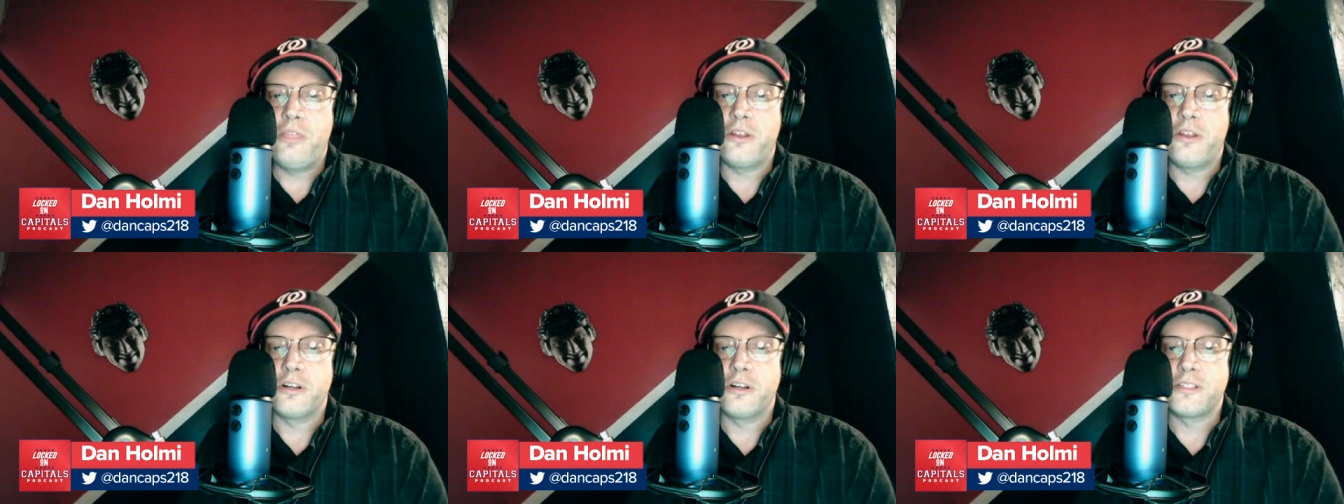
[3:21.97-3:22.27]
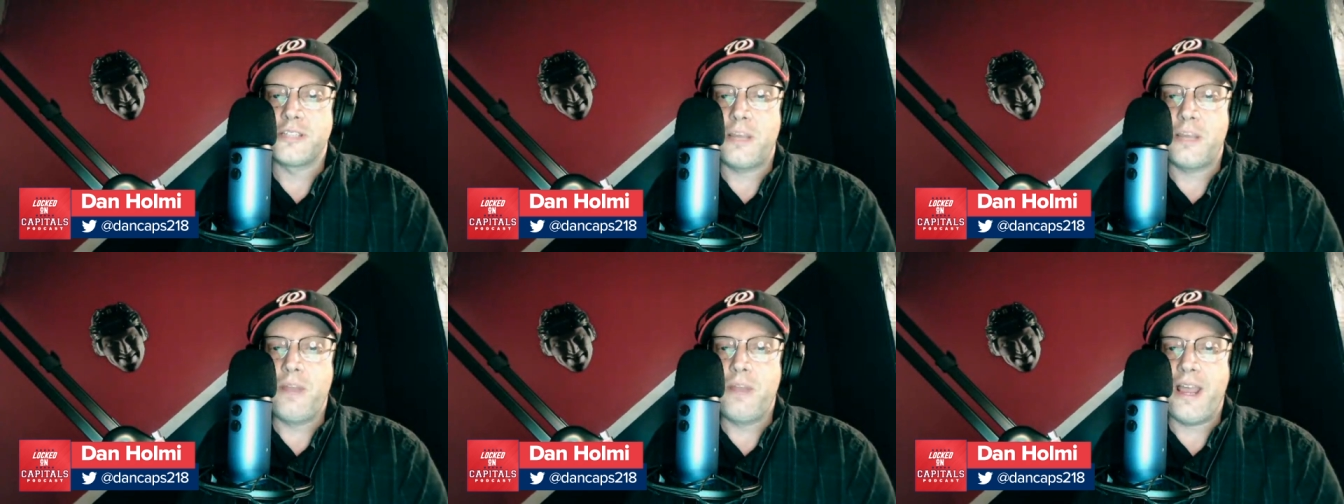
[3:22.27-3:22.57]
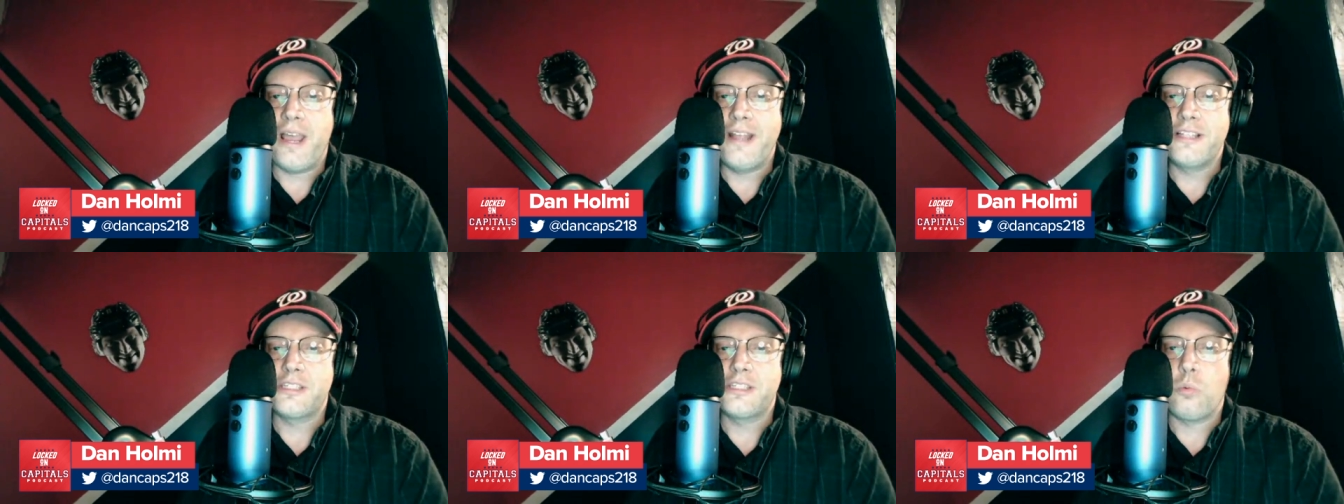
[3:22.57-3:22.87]
There's some
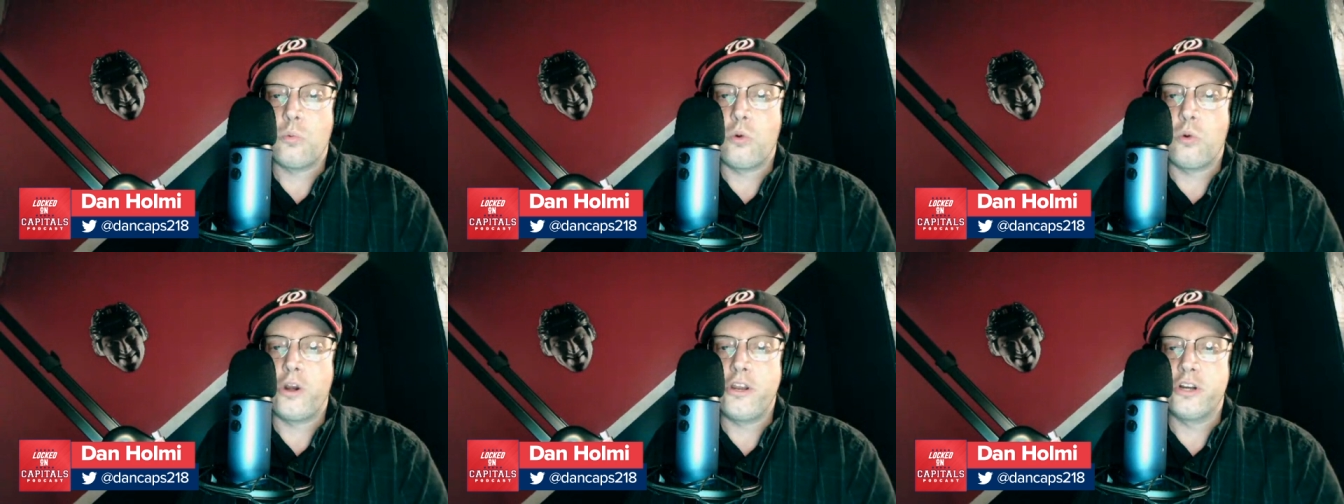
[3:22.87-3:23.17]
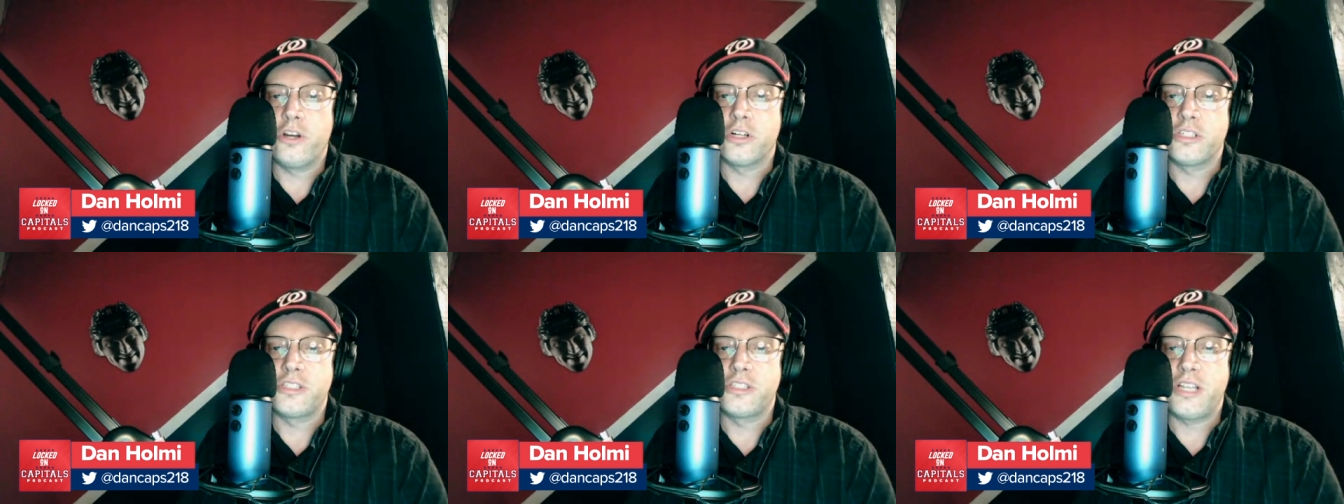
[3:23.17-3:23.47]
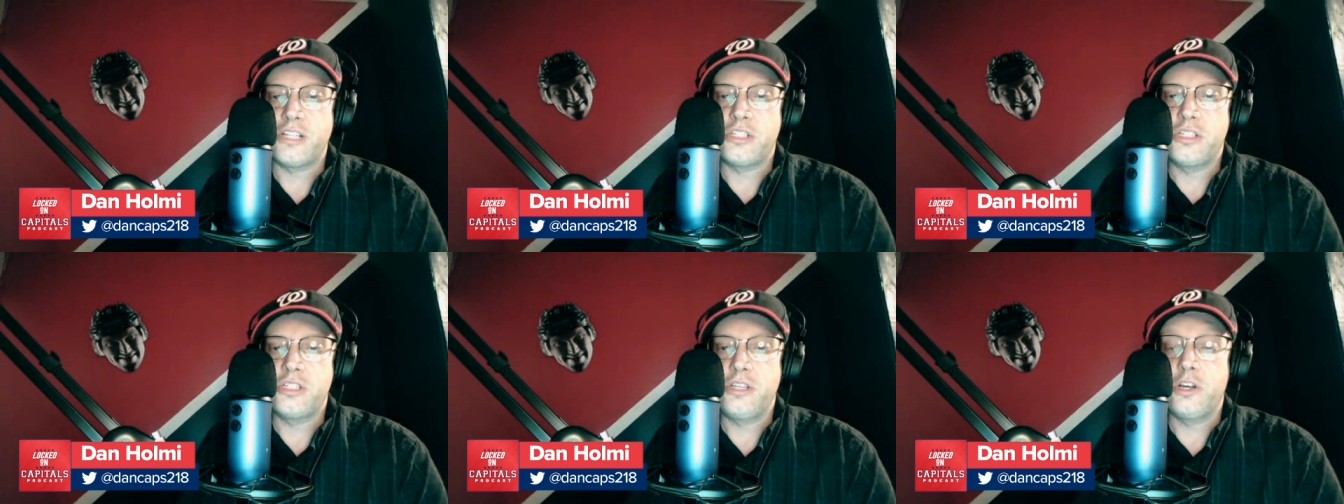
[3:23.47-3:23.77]
nights where
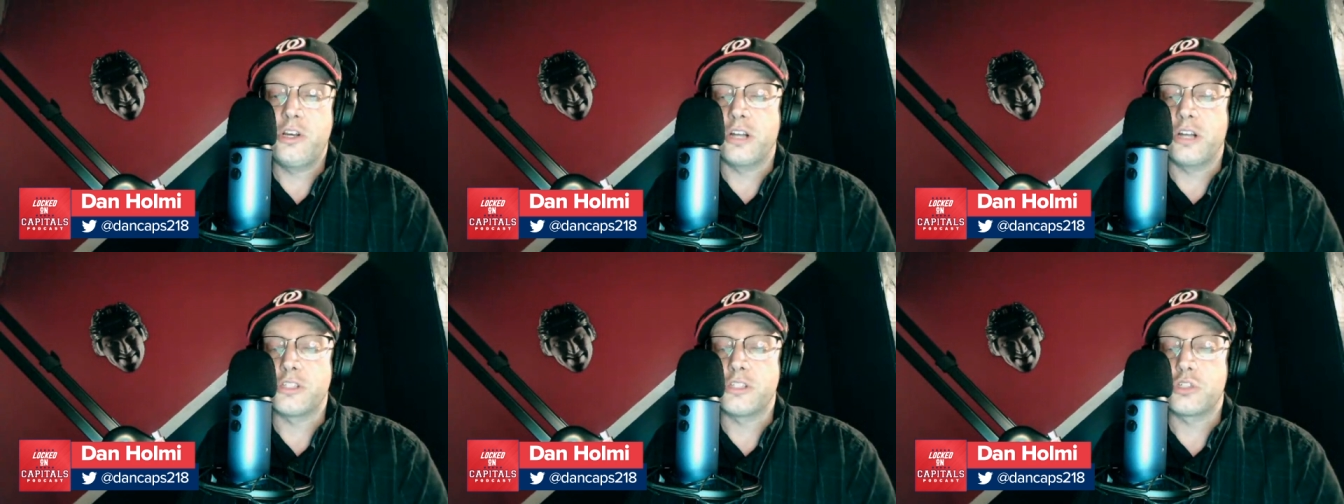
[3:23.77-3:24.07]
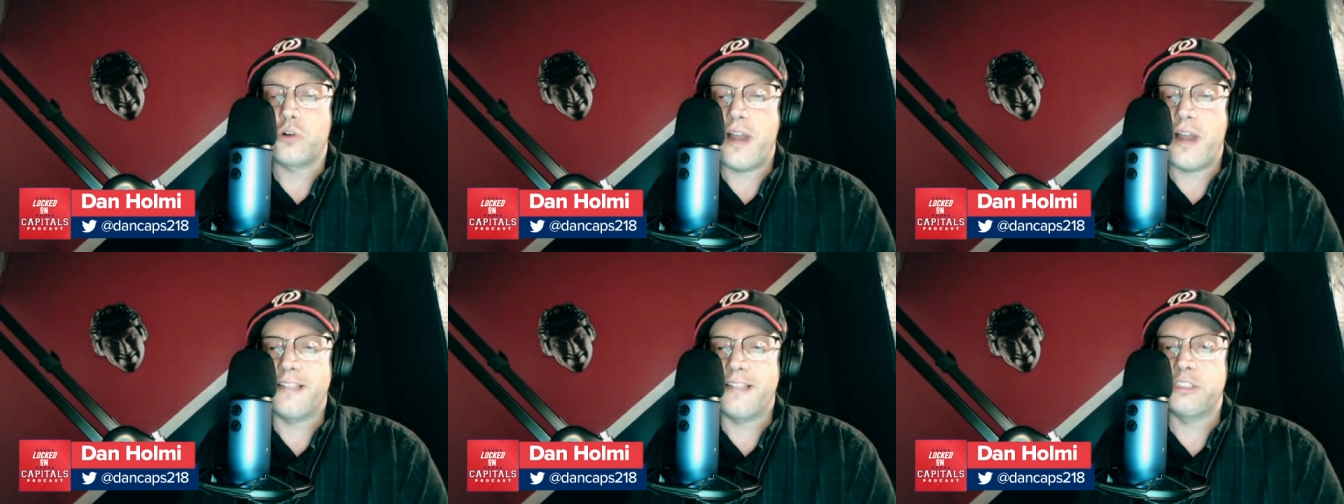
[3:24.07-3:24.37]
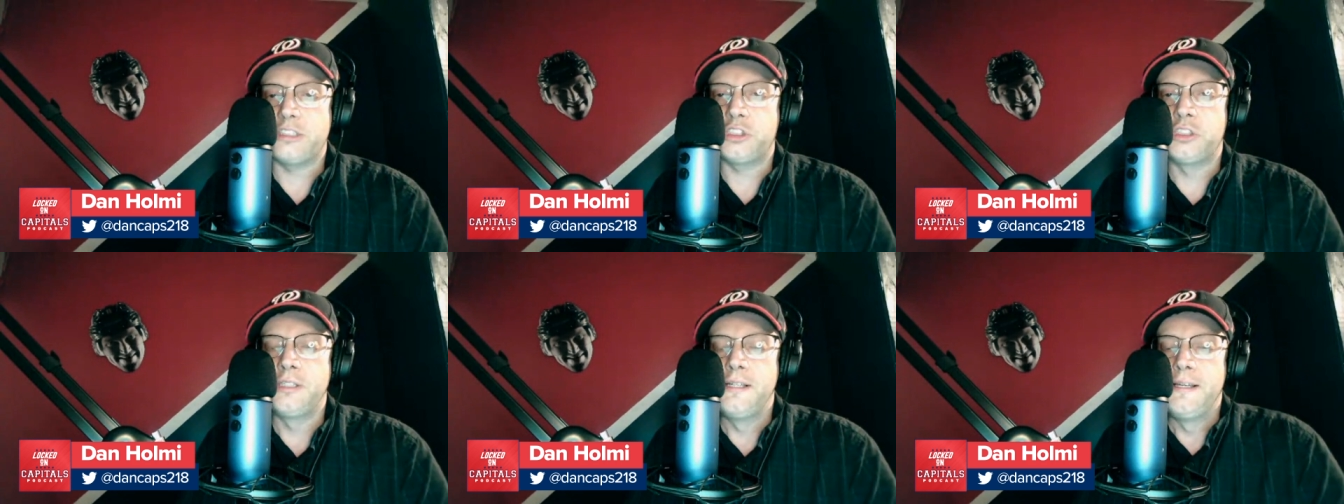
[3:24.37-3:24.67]
you're a
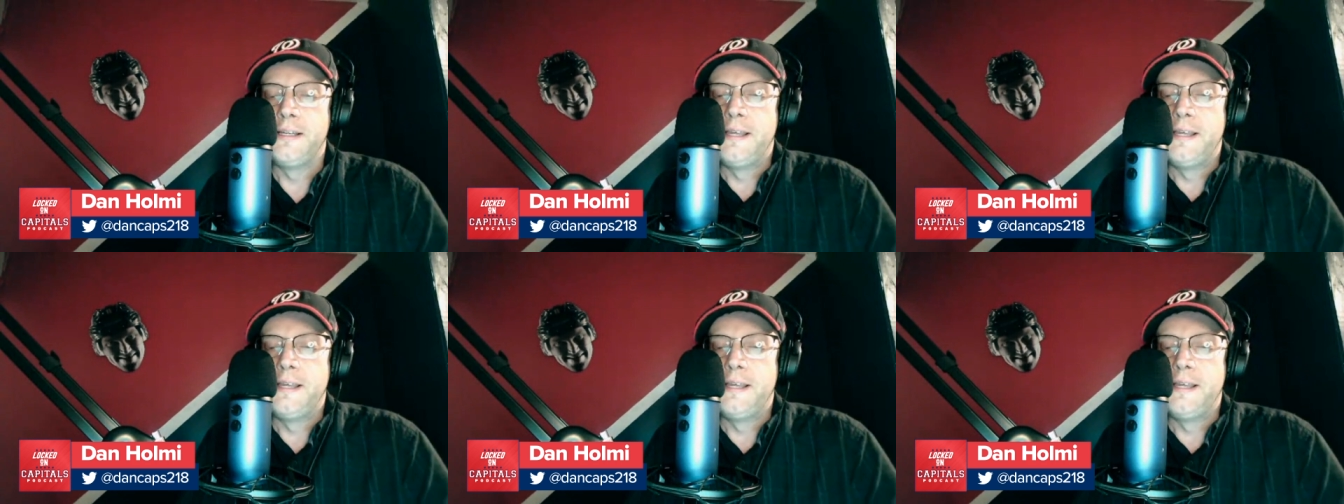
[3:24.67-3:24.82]
scratch.